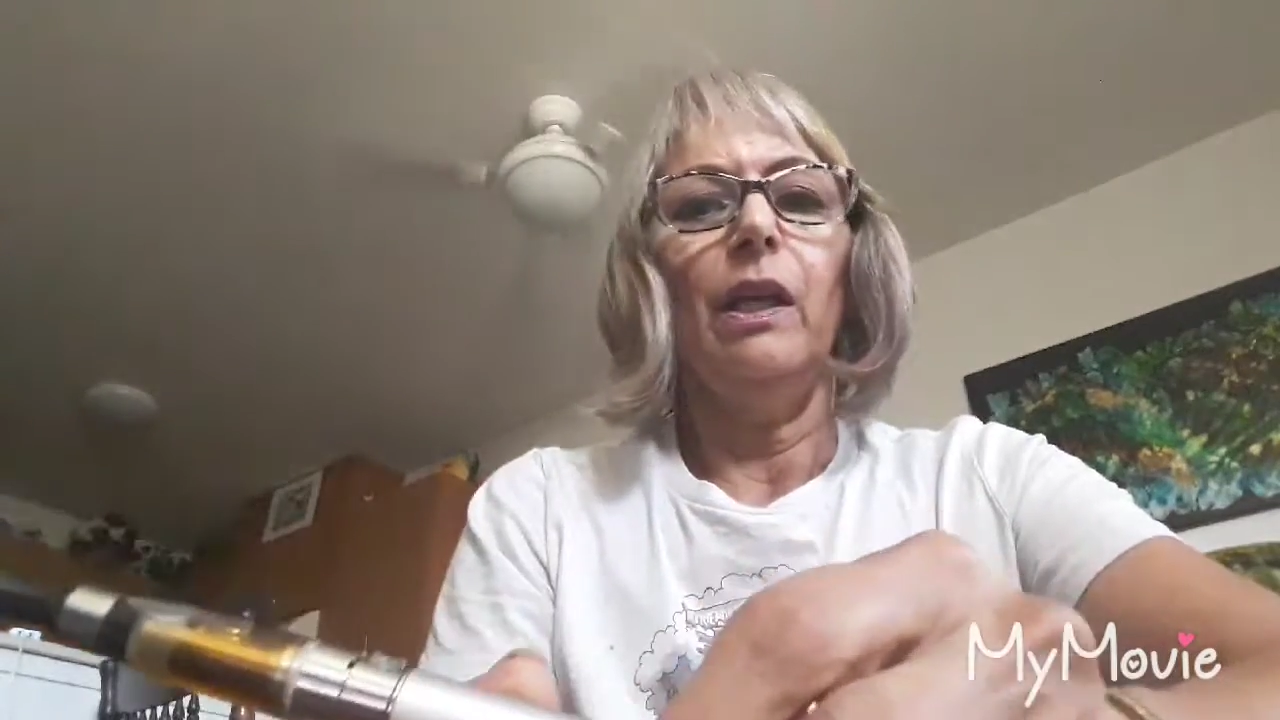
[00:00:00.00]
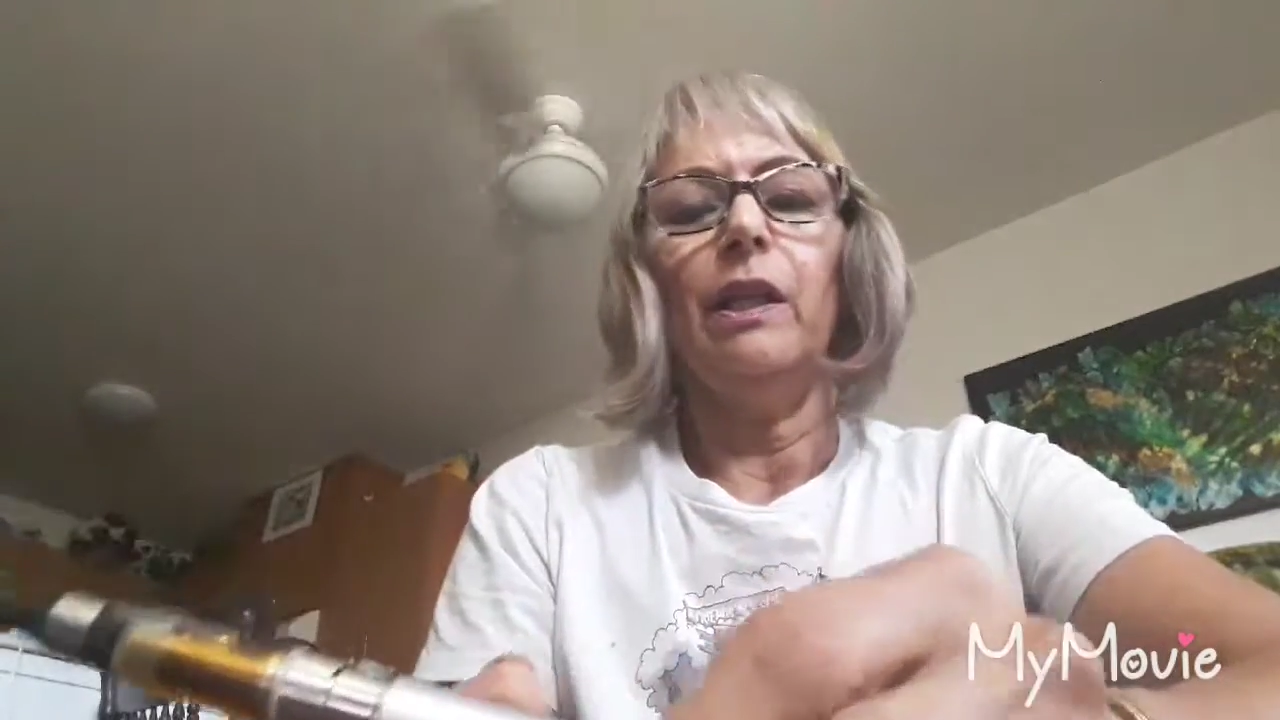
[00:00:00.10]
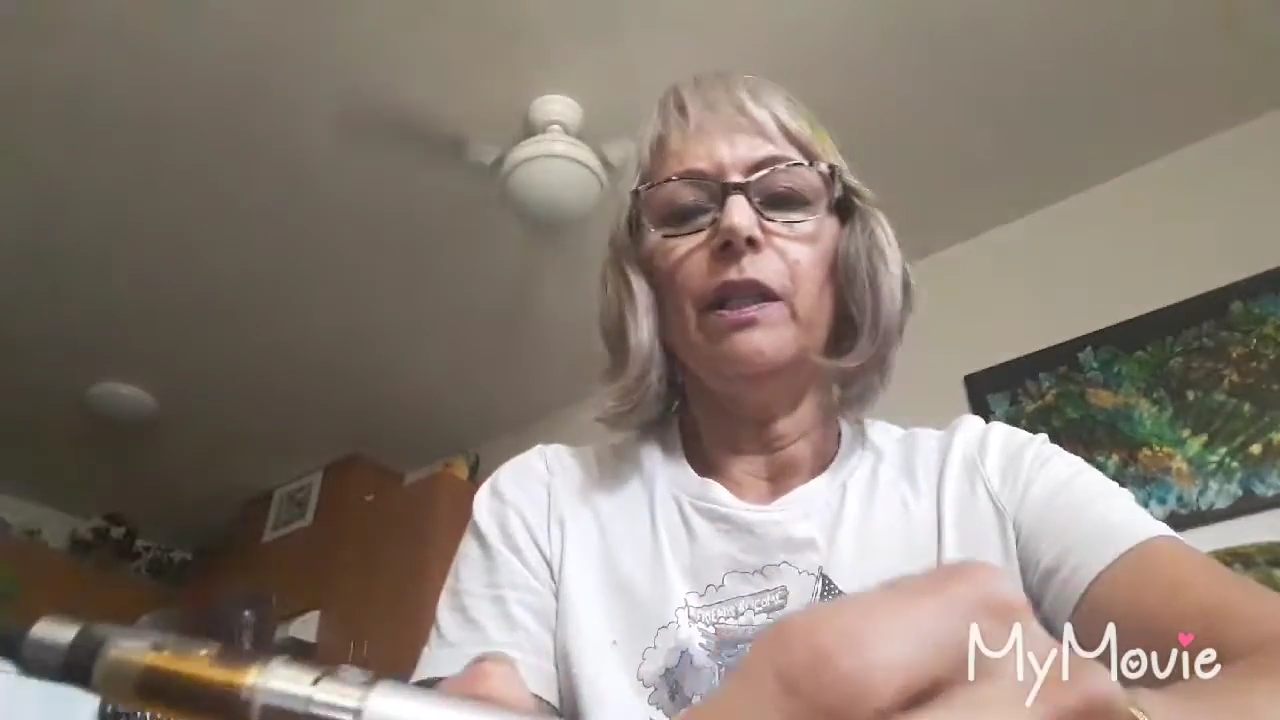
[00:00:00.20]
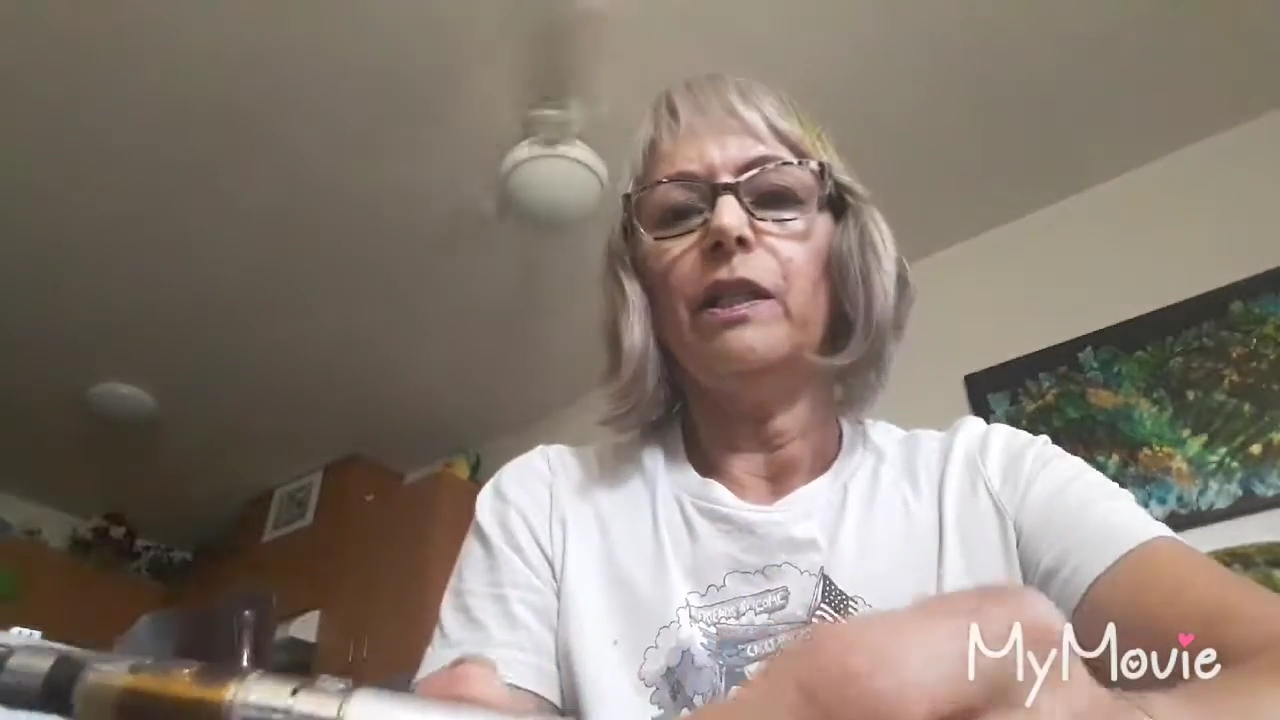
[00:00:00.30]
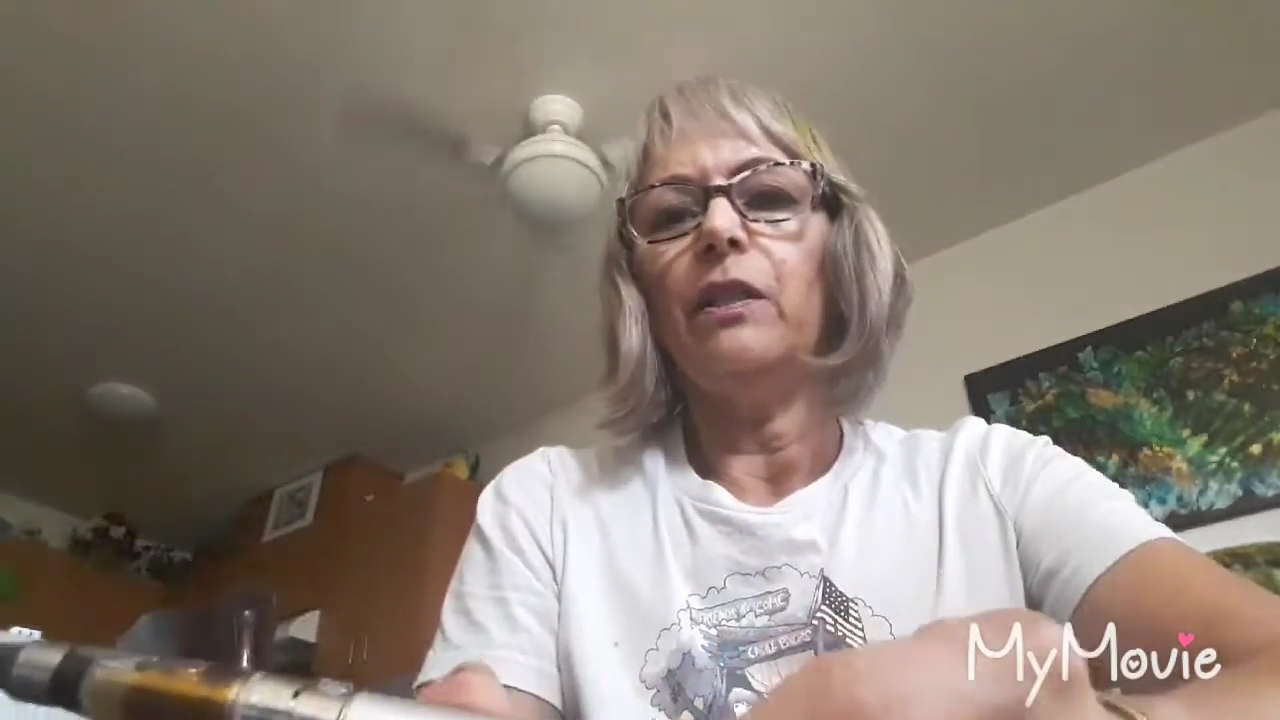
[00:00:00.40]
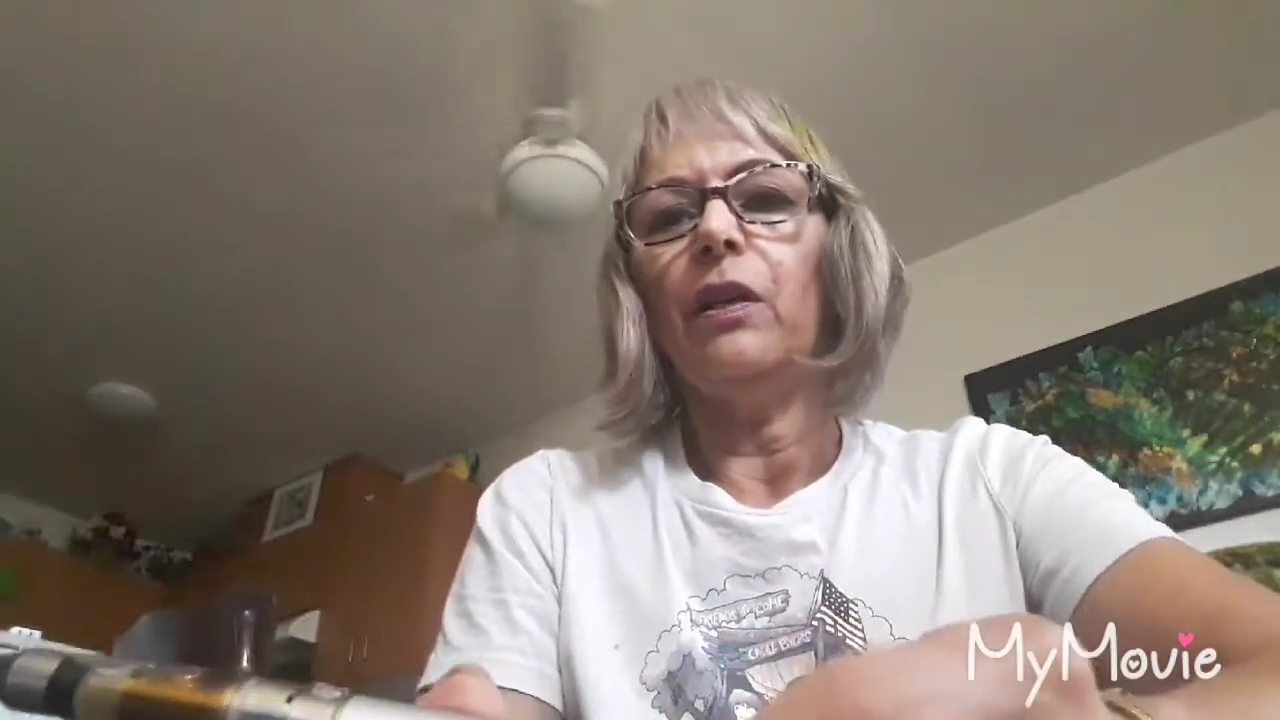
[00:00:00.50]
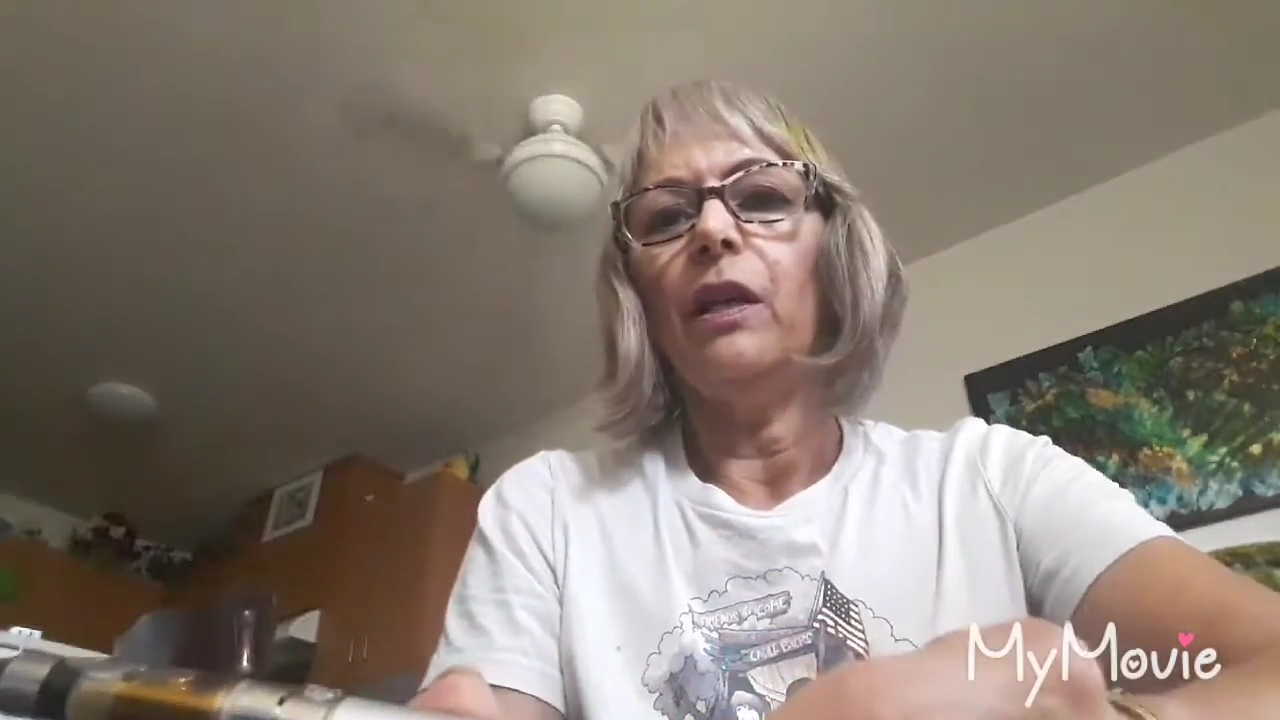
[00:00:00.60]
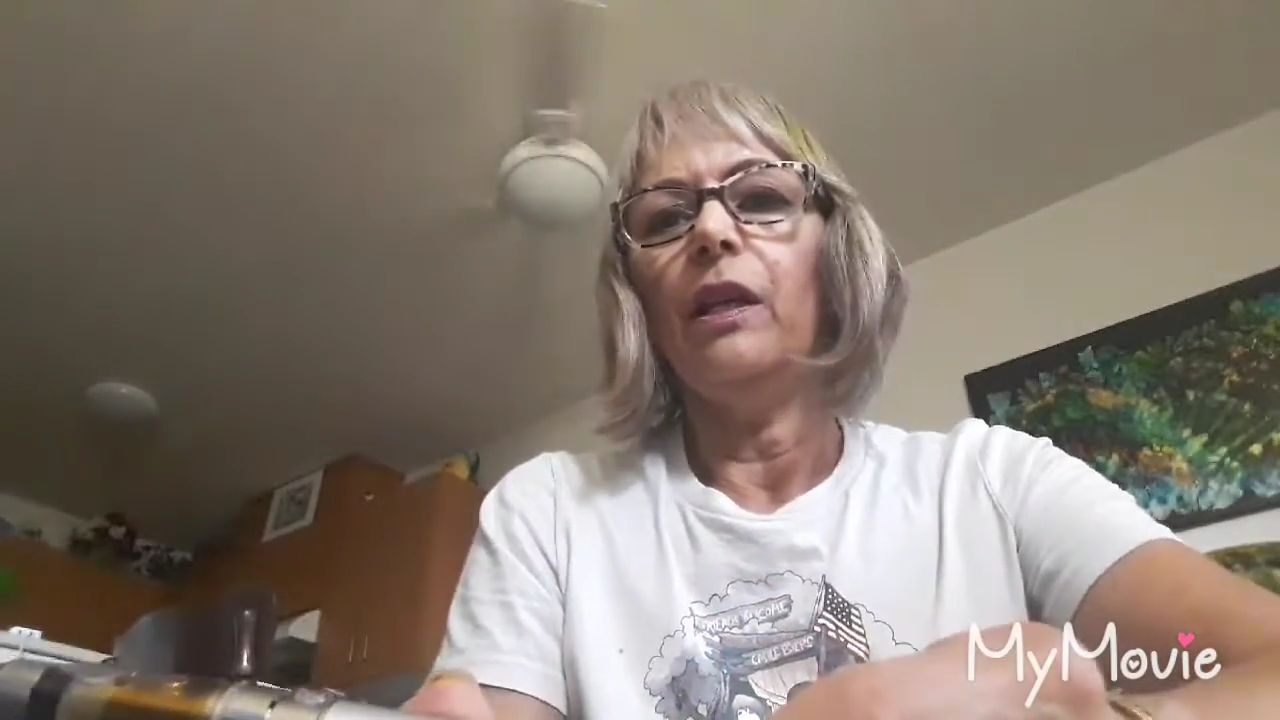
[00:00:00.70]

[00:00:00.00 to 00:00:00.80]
And it's